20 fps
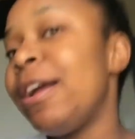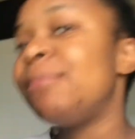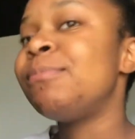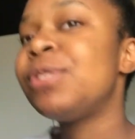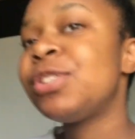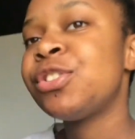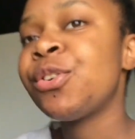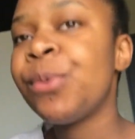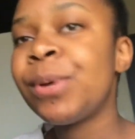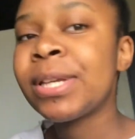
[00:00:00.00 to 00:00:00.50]
am
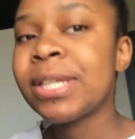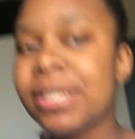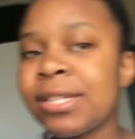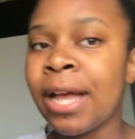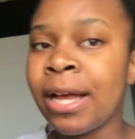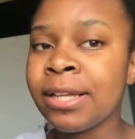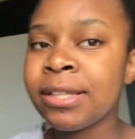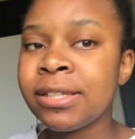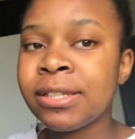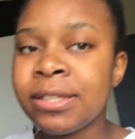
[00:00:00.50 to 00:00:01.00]
so
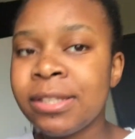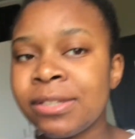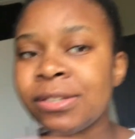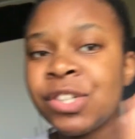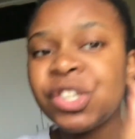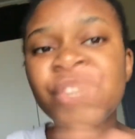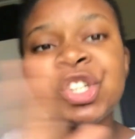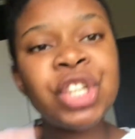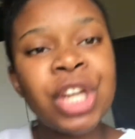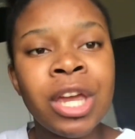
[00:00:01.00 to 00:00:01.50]
excited to
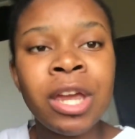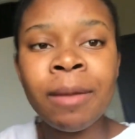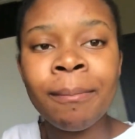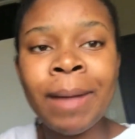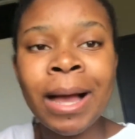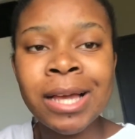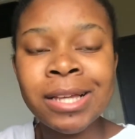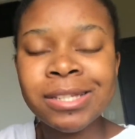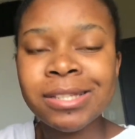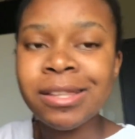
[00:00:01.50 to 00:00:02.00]
share
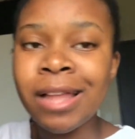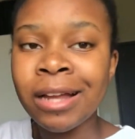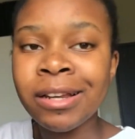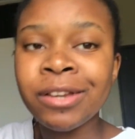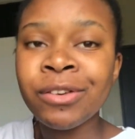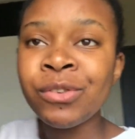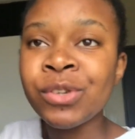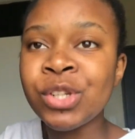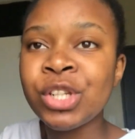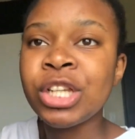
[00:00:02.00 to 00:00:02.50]
my study
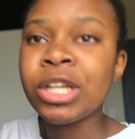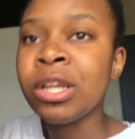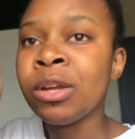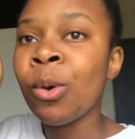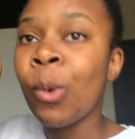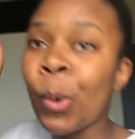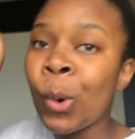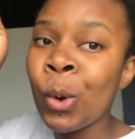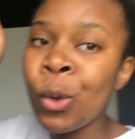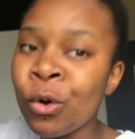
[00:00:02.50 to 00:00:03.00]
routine
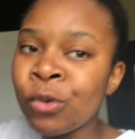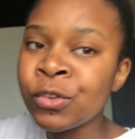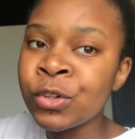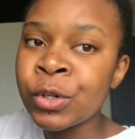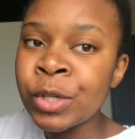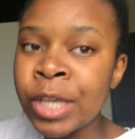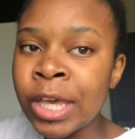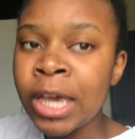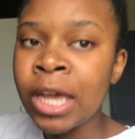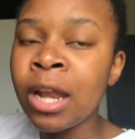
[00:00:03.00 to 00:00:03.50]
all over
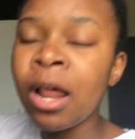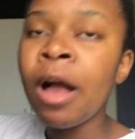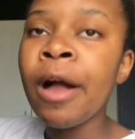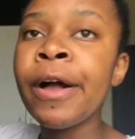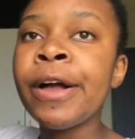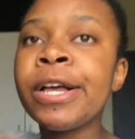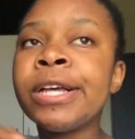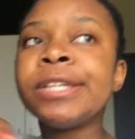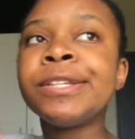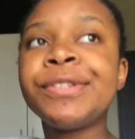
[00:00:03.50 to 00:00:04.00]
again.
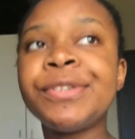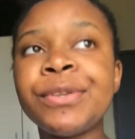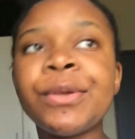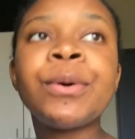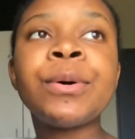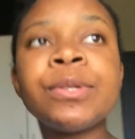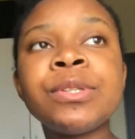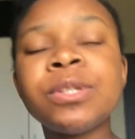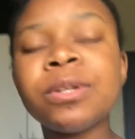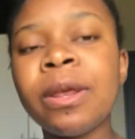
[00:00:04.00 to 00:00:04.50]

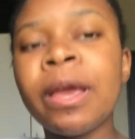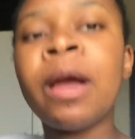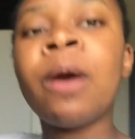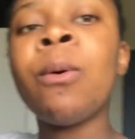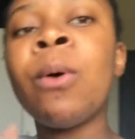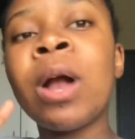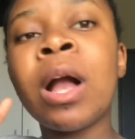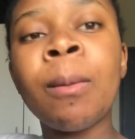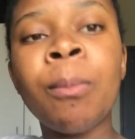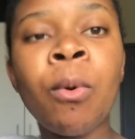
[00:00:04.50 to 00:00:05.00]
So today I
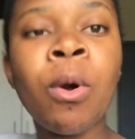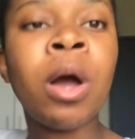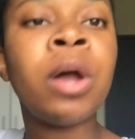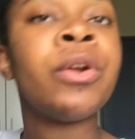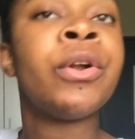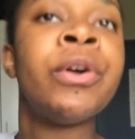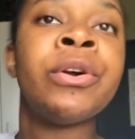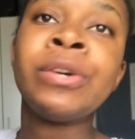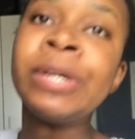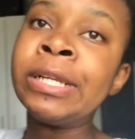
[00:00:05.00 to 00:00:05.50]
woke up quite
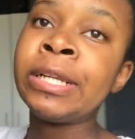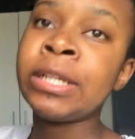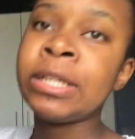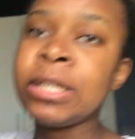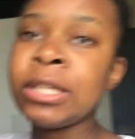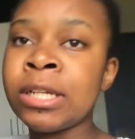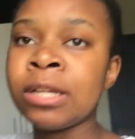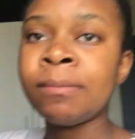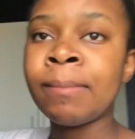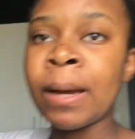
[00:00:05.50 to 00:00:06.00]
early,
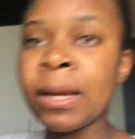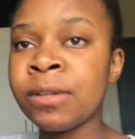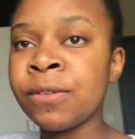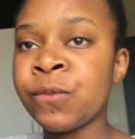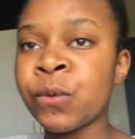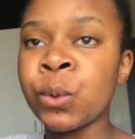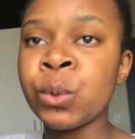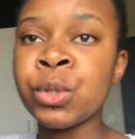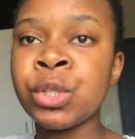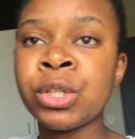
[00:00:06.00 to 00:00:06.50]
did my
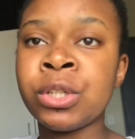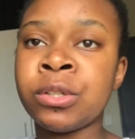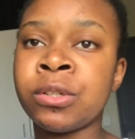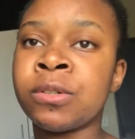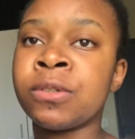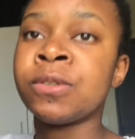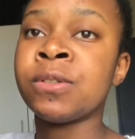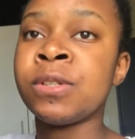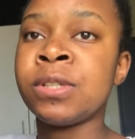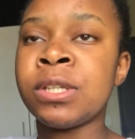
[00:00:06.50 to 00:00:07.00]

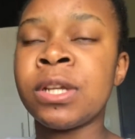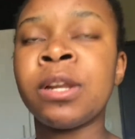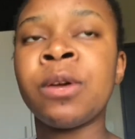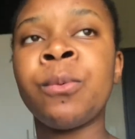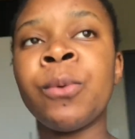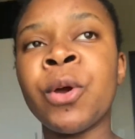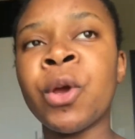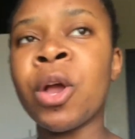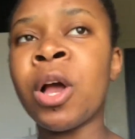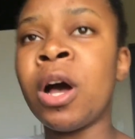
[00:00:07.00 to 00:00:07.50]
devotionals, did a
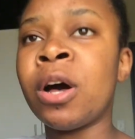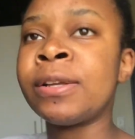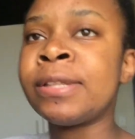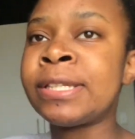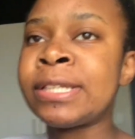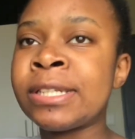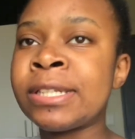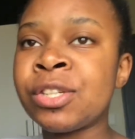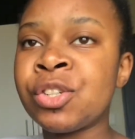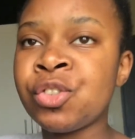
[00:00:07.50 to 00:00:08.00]
workout,
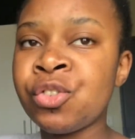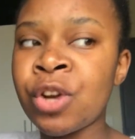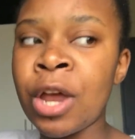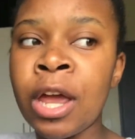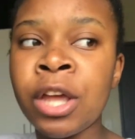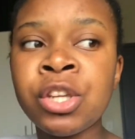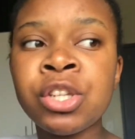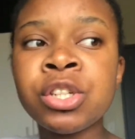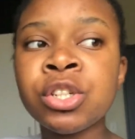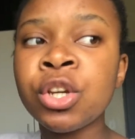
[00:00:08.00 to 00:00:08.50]
did a
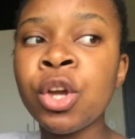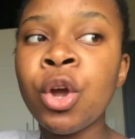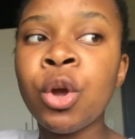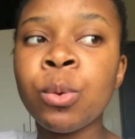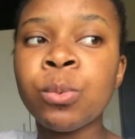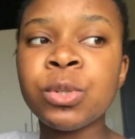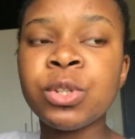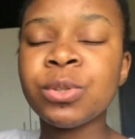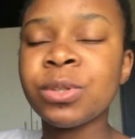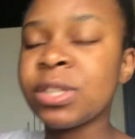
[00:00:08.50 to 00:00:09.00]
stretch,
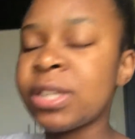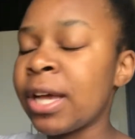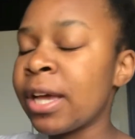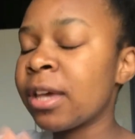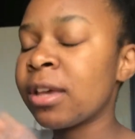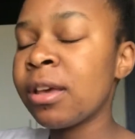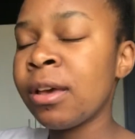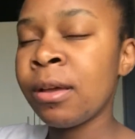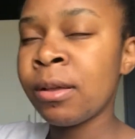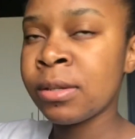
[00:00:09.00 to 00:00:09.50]
which was
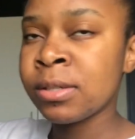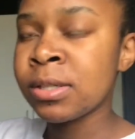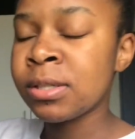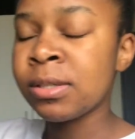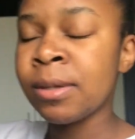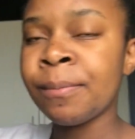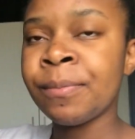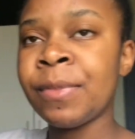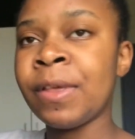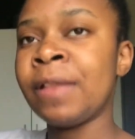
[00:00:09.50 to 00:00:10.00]
like is
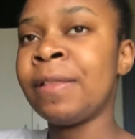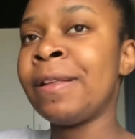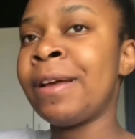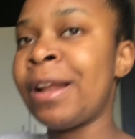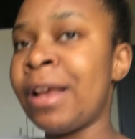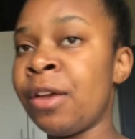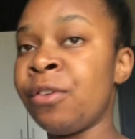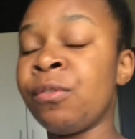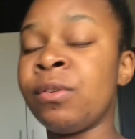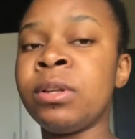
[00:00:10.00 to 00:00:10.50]
something that
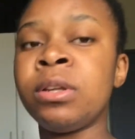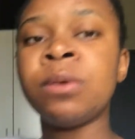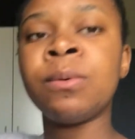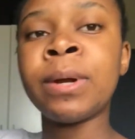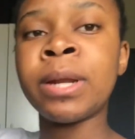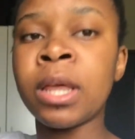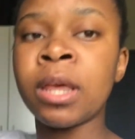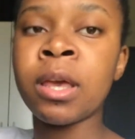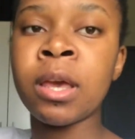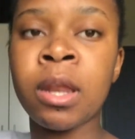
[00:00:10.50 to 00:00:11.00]
I really want
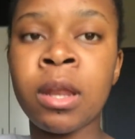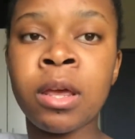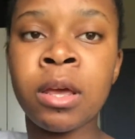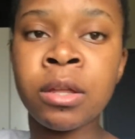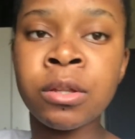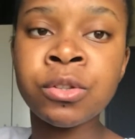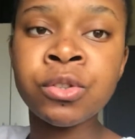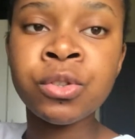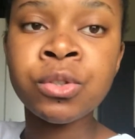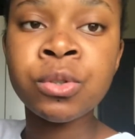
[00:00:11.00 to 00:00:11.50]
to get
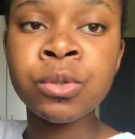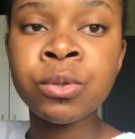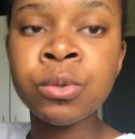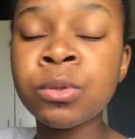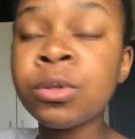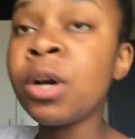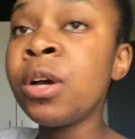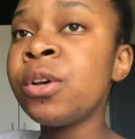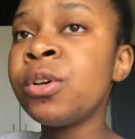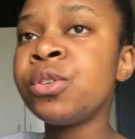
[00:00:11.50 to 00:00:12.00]
into.
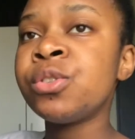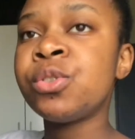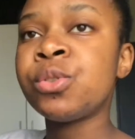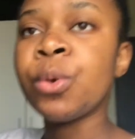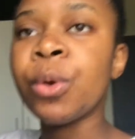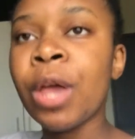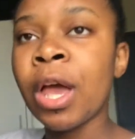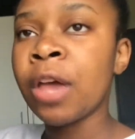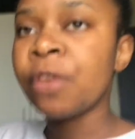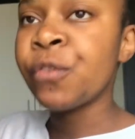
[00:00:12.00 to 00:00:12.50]
So
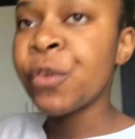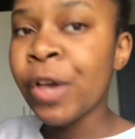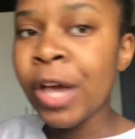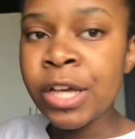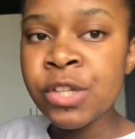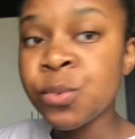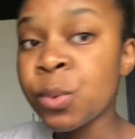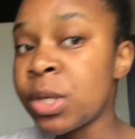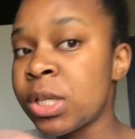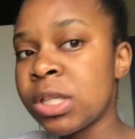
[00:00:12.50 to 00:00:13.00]
yeah, if you
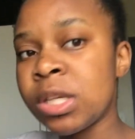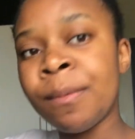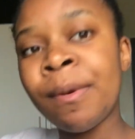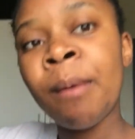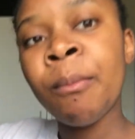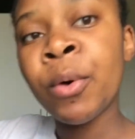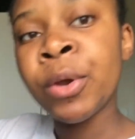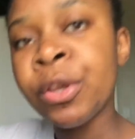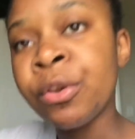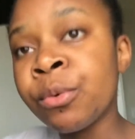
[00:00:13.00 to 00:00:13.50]
guys want to see my
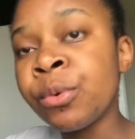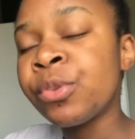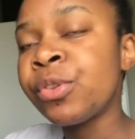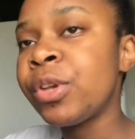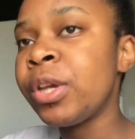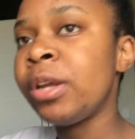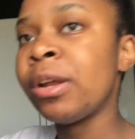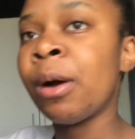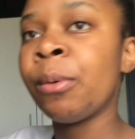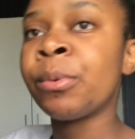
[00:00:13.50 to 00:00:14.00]
morning
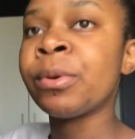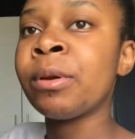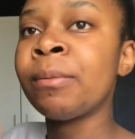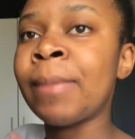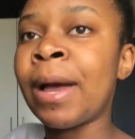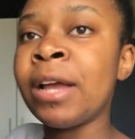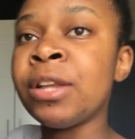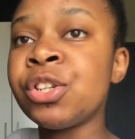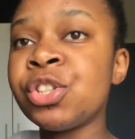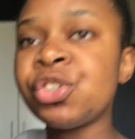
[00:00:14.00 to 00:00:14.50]
routine, I wouldn't
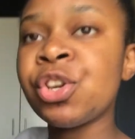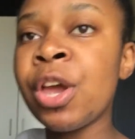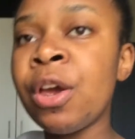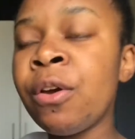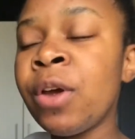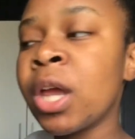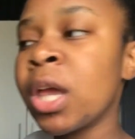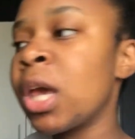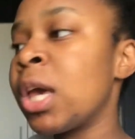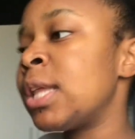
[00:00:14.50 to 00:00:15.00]
mind
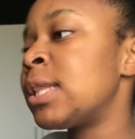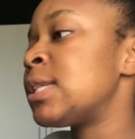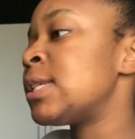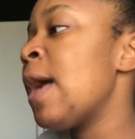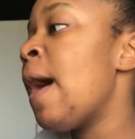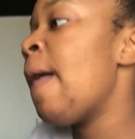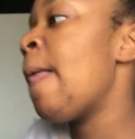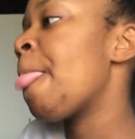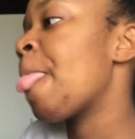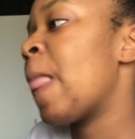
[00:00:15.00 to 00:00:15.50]
sharing it.
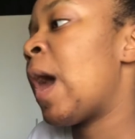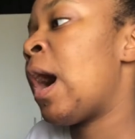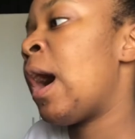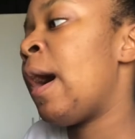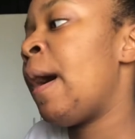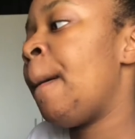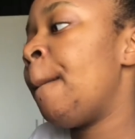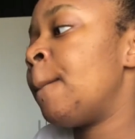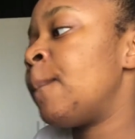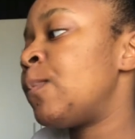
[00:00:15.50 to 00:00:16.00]

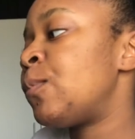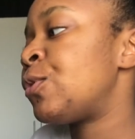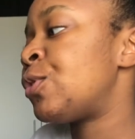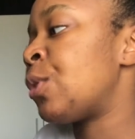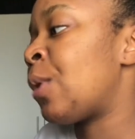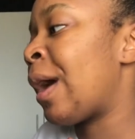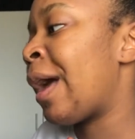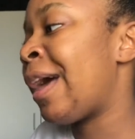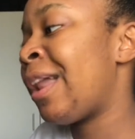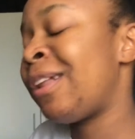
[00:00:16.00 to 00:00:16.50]
Um, so
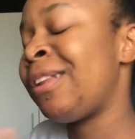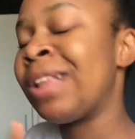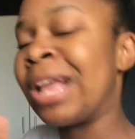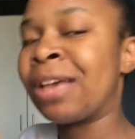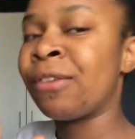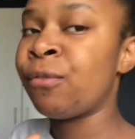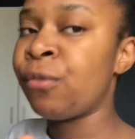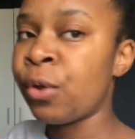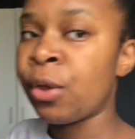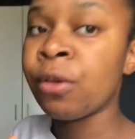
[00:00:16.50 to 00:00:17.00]
I had a, like
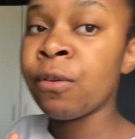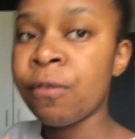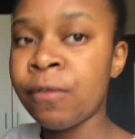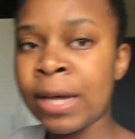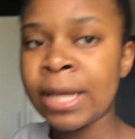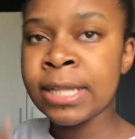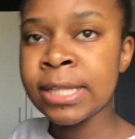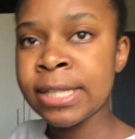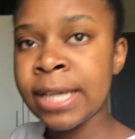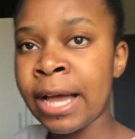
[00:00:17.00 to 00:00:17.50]
a very
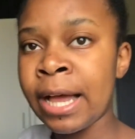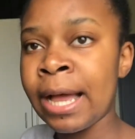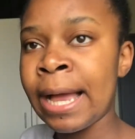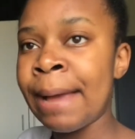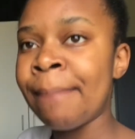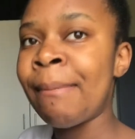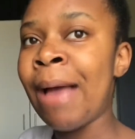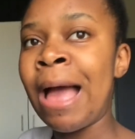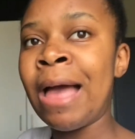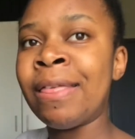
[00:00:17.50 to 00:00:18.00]
fun
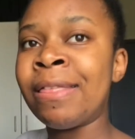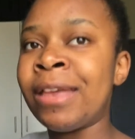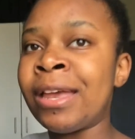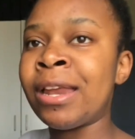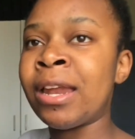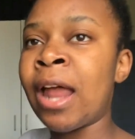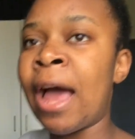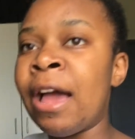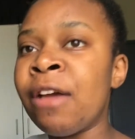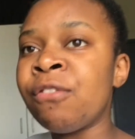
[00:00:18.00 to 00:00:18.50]
time, and
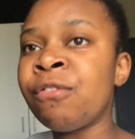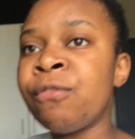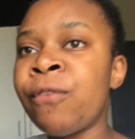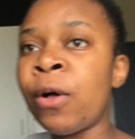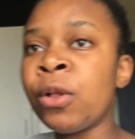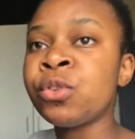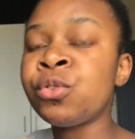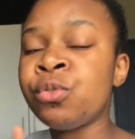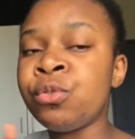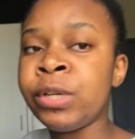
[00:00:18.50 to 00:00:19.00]
then I
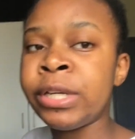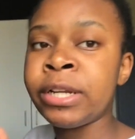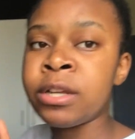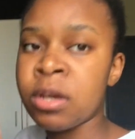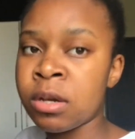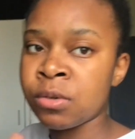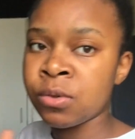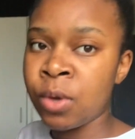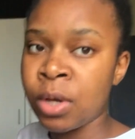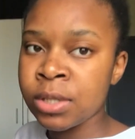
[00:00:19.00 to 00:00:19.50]
felt really
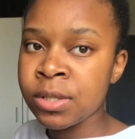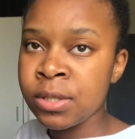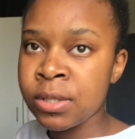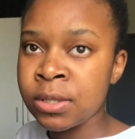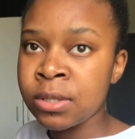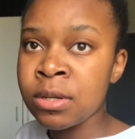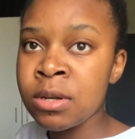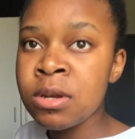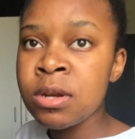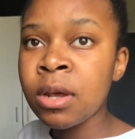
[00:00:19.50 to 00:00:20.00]

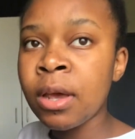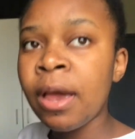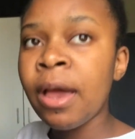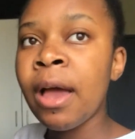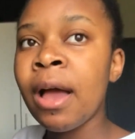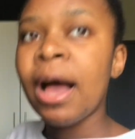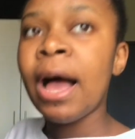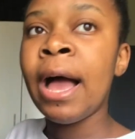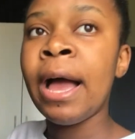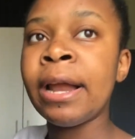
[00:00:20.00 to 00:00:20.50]
exhausted,
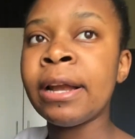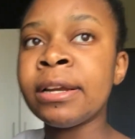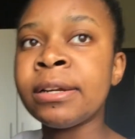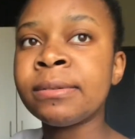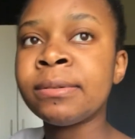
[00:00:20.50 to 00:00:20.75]
and